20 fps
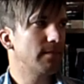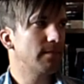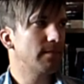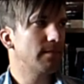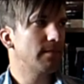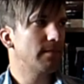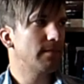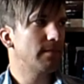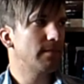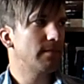
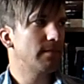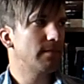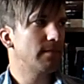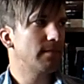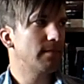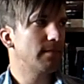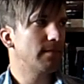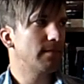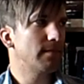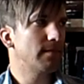
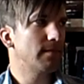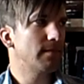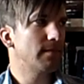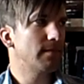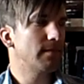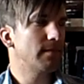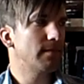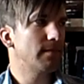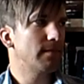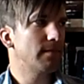
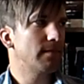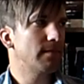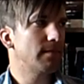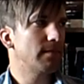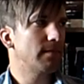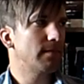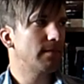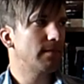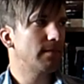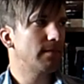
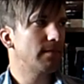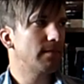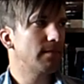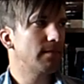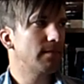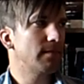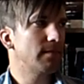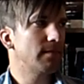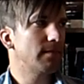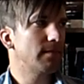
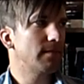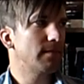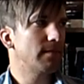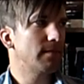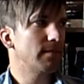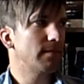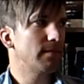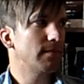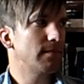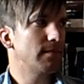
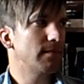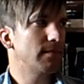[no speech]